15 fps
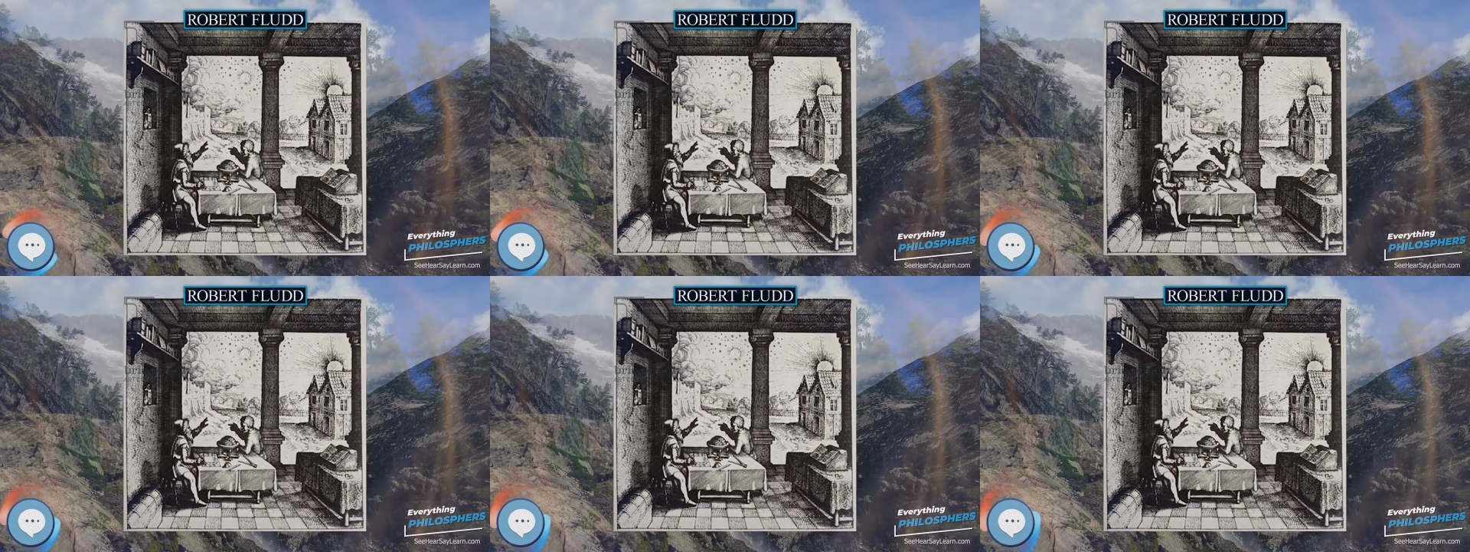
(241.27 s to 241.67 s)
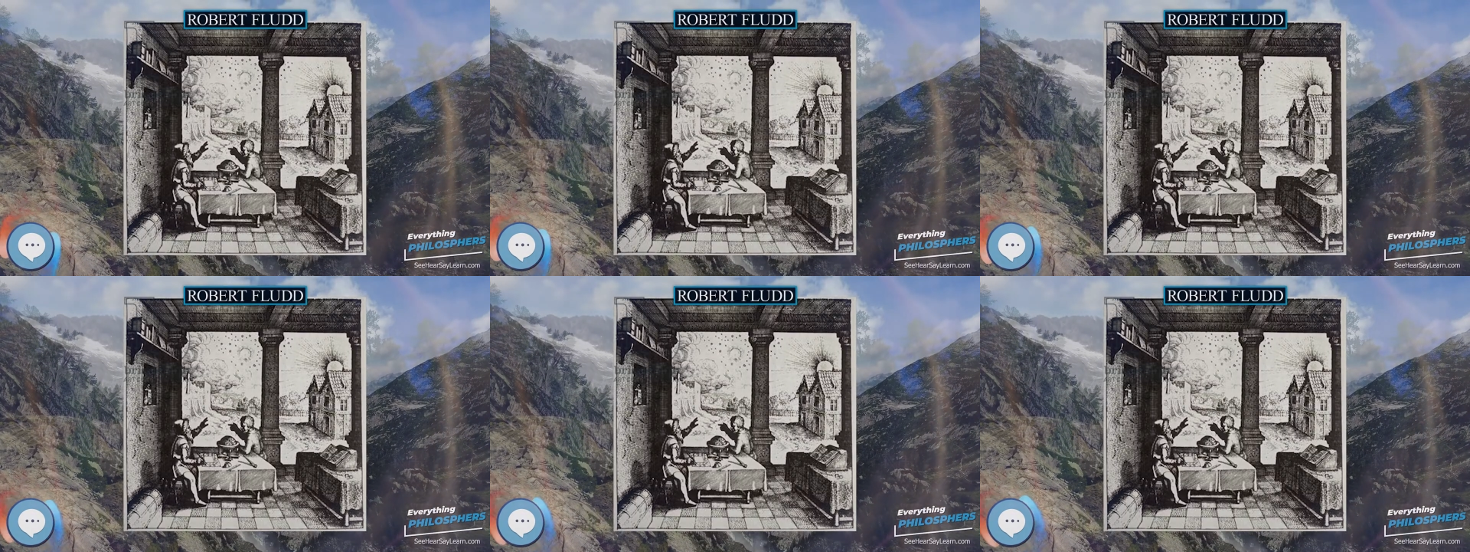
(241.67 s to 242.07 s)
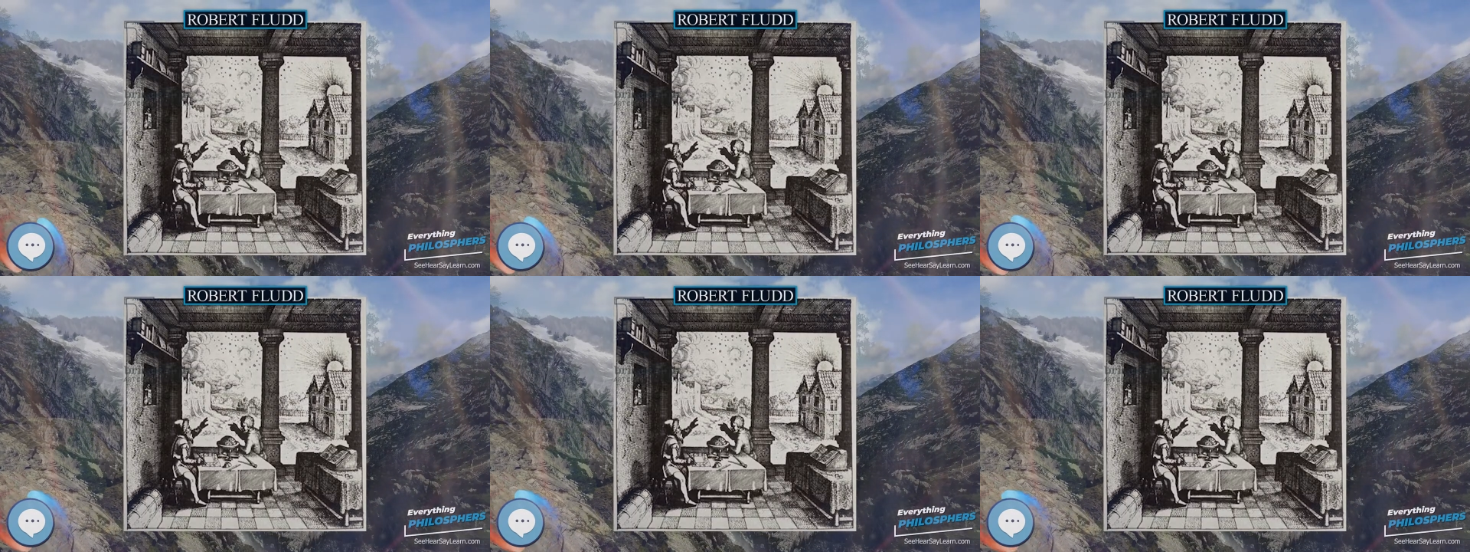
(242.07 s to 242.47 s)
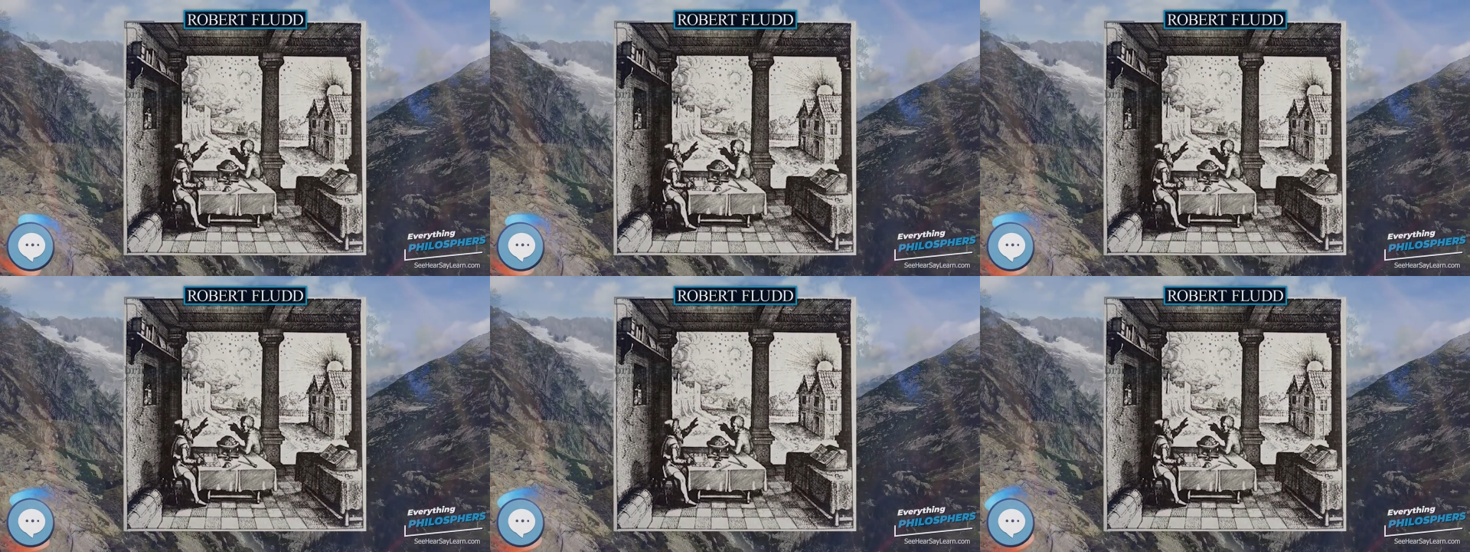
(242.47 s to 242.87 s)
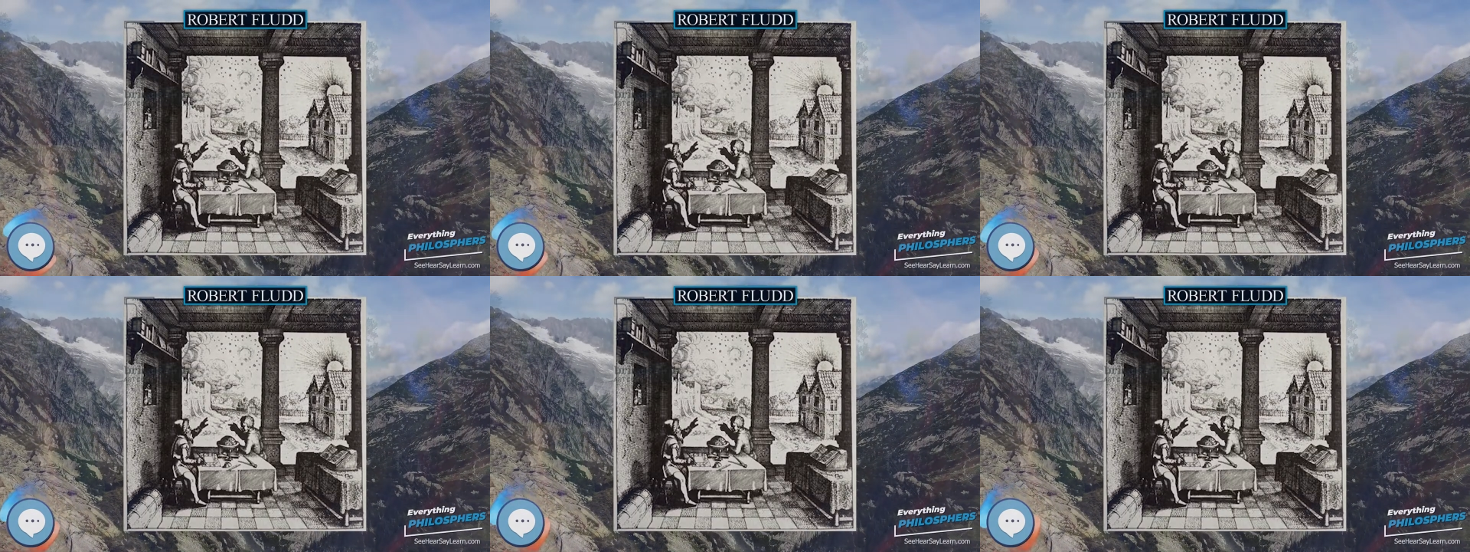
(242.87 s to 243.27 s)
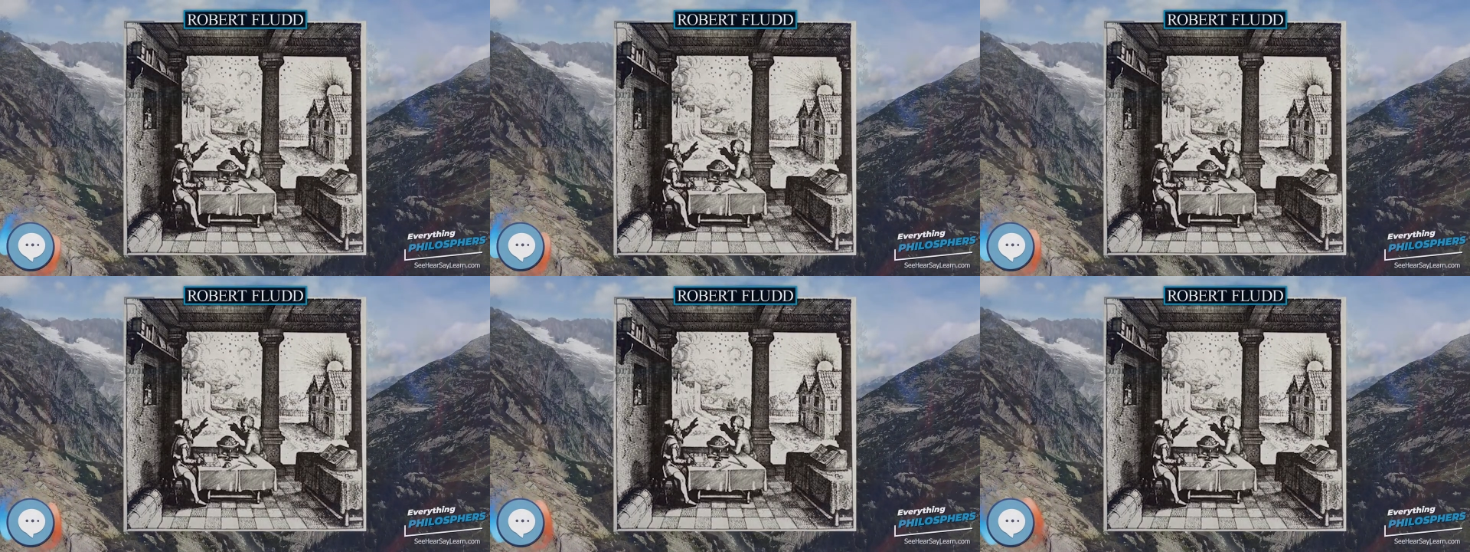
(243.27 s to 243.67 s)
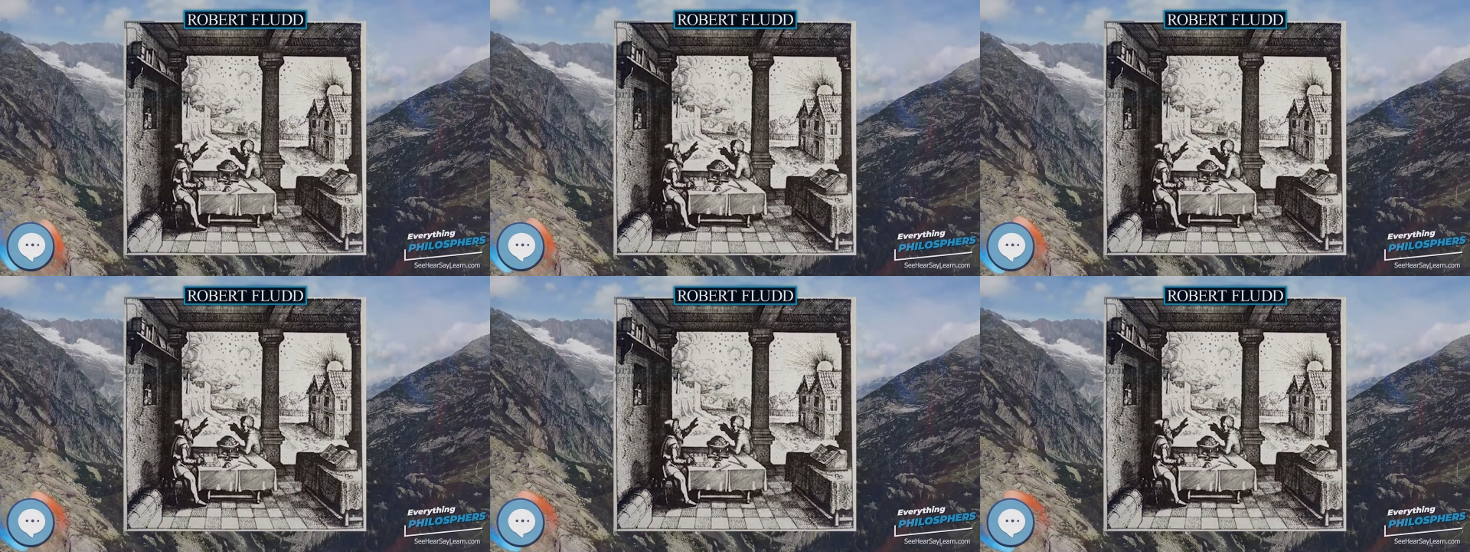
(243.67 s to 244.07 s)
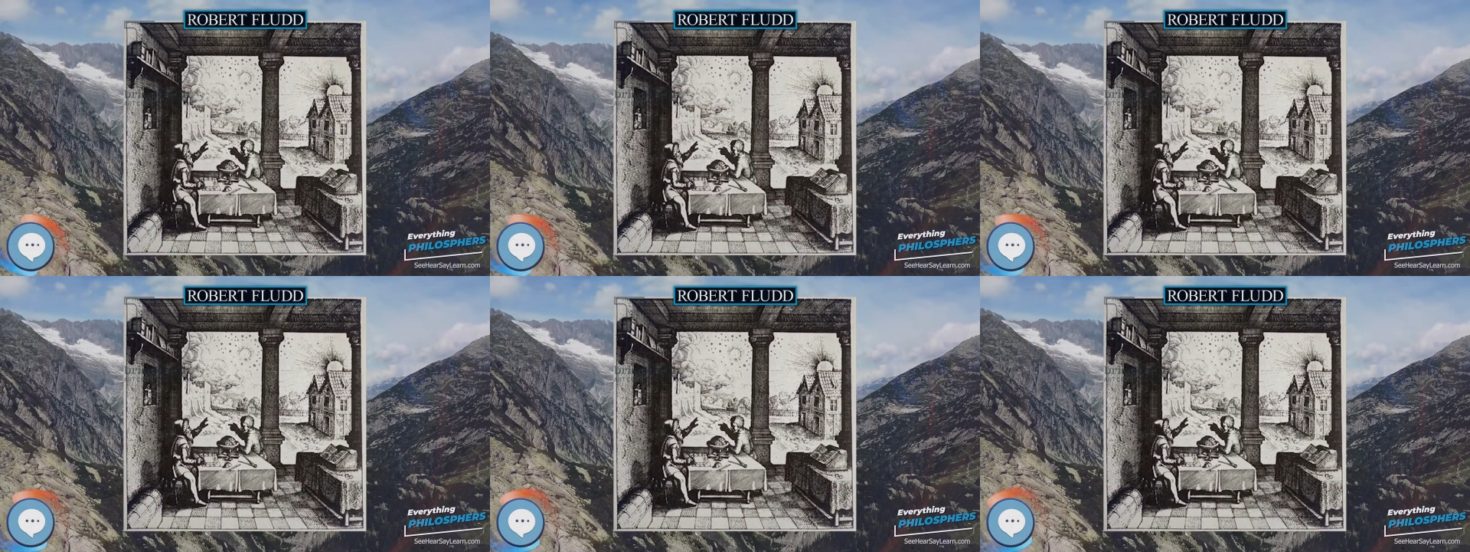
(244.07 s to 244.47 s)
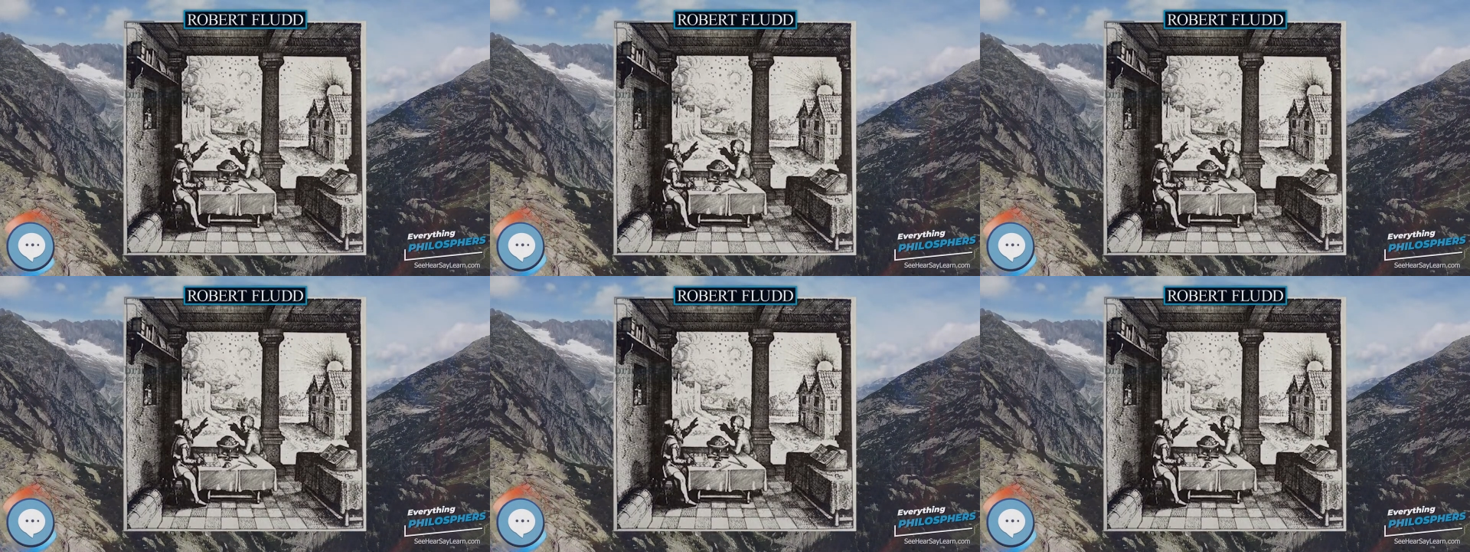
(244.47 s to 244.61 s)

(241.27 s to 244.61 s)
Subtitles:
[unreadable: no face in view]